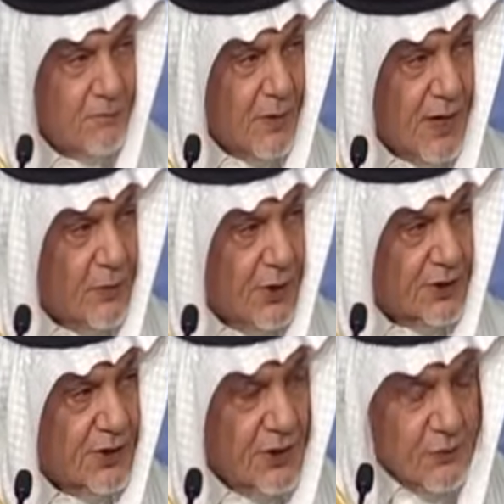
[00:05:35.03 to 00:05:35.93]
by
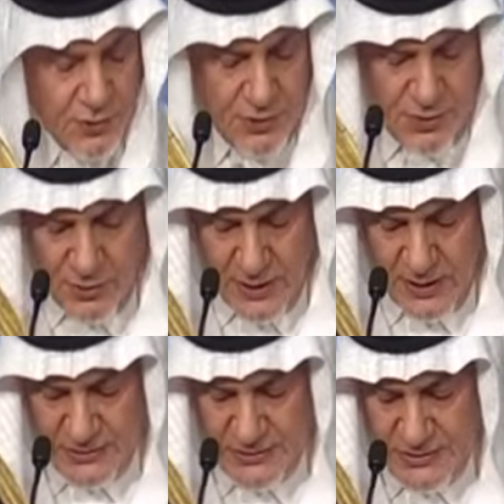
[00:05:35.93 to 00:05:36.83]
working with the
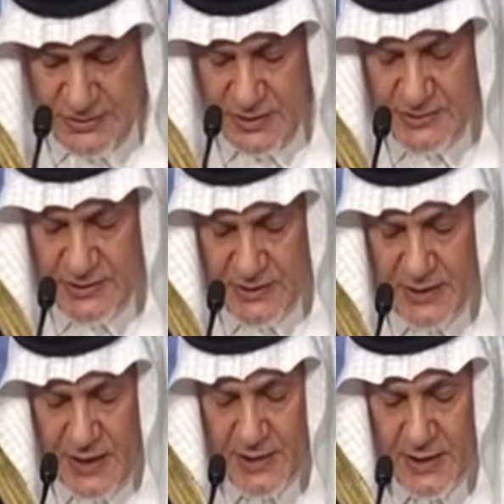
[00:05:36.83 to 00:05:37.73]
United States and
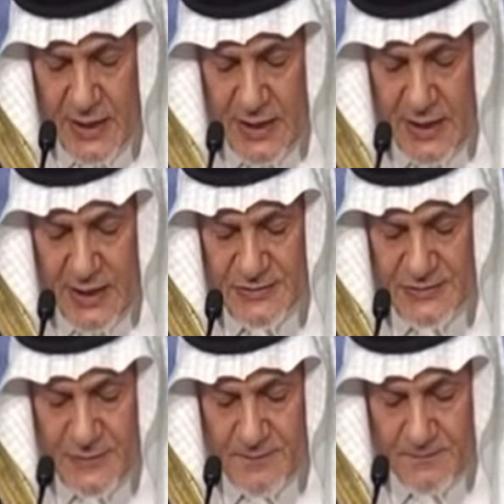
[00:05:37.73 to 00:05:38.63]
other
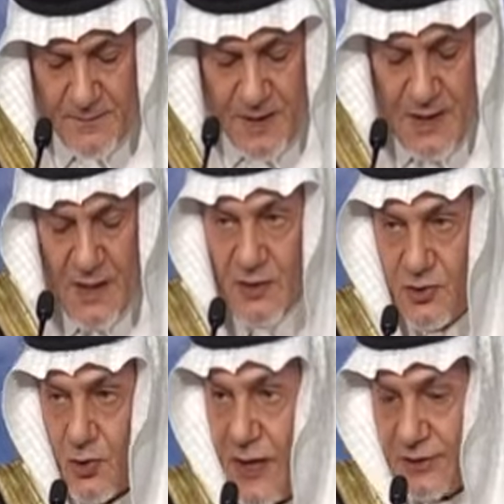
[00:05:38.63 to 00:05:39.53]
allies
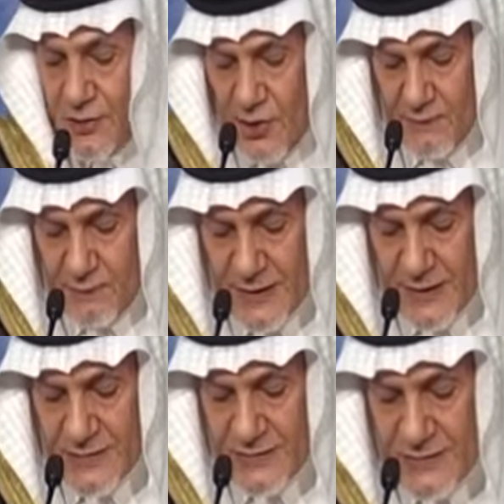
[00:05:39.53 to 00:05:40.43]
to end
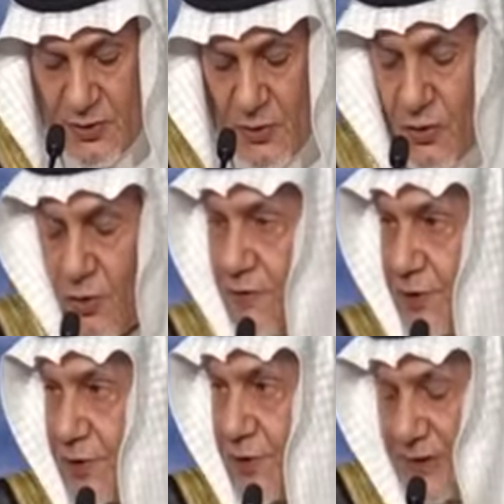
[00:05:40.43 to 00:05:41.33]
conflicts all
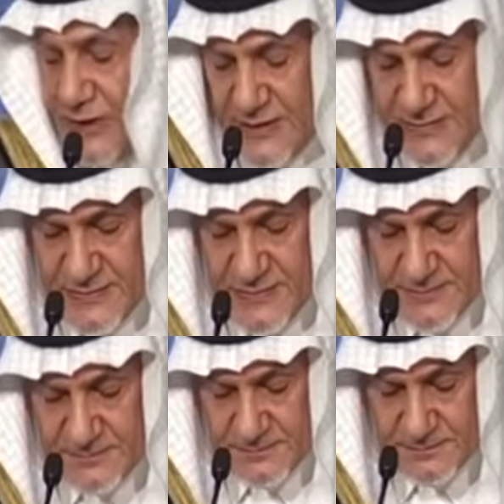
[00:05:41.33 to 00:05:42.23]
over the Middle East.
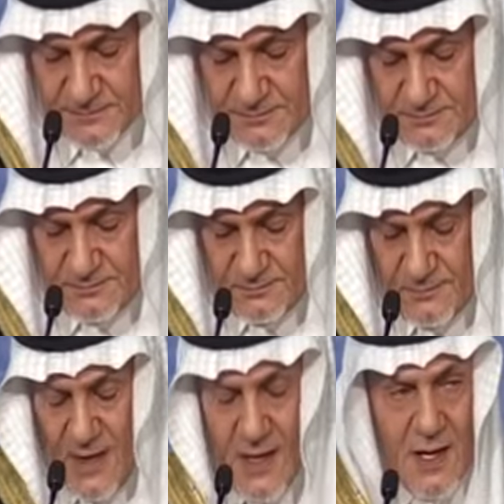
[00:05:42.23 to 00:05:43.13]

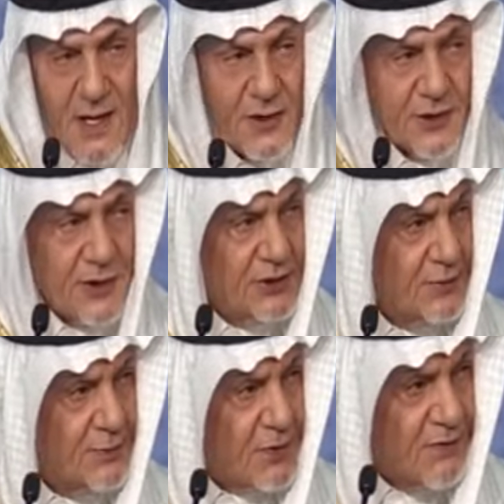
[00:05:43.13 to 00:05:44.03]
The
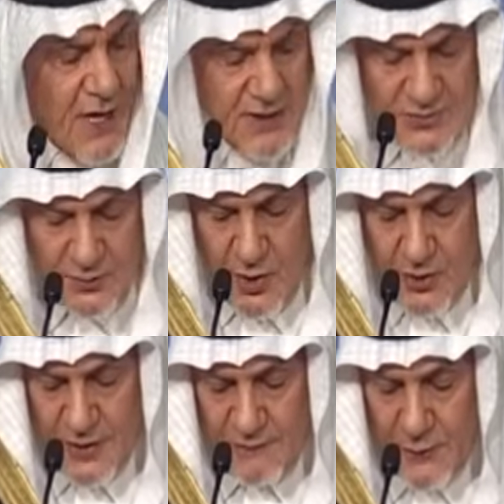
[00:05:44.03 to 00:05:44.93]
kingdom provides
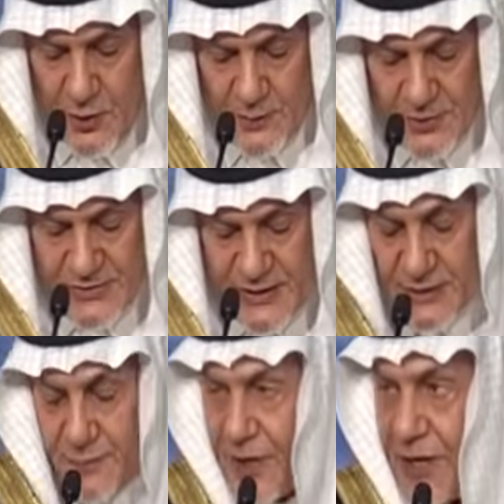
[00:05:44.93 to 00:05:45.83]
more than
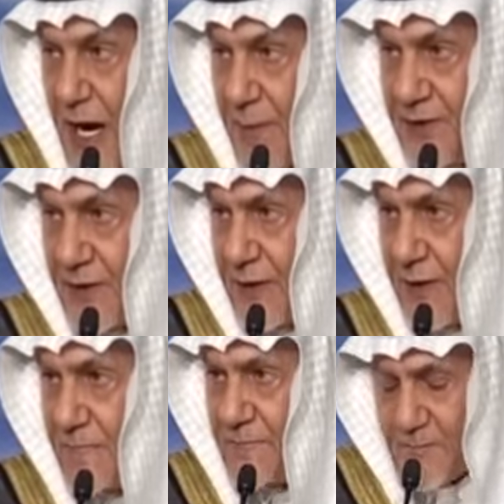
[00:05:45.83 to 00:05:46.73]
4% per capita
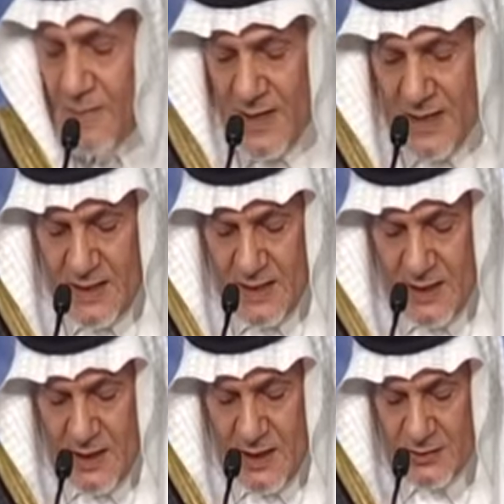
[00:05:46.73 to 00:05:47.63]
in
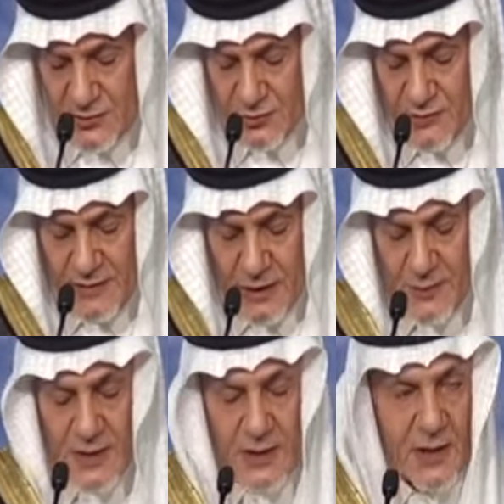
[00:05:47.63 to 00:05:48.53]
aid to
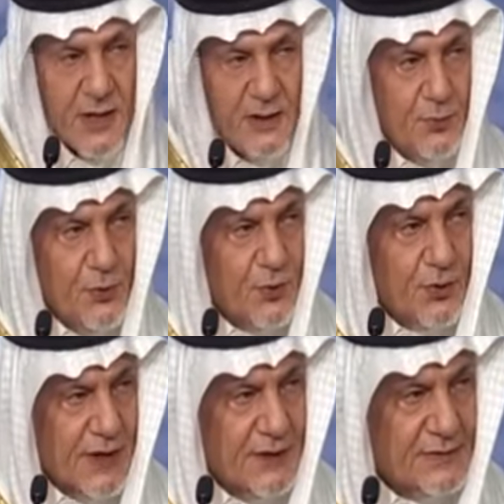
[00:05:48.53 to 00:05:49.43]
developing and
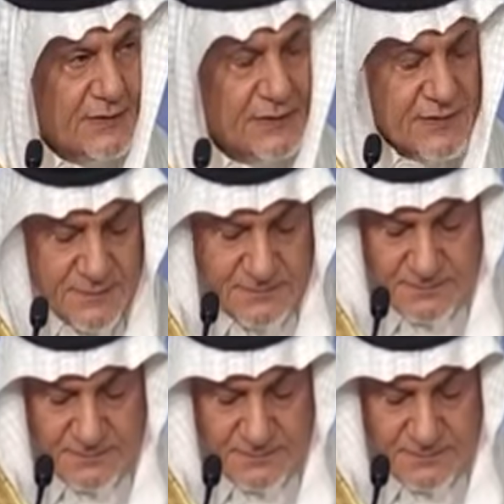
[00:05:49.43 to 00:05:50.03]
poor countries.